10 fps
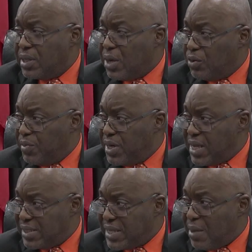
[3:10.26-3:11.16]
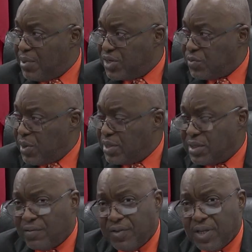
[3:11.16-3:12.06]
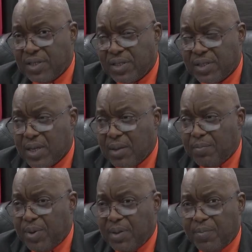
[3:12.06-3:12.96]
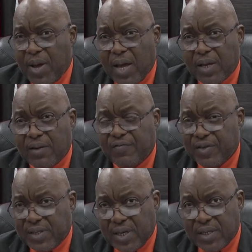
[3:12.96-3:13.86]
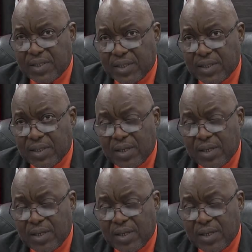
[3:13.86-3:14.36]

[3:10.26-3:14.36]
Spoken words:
there would be the establishment of this play park facility.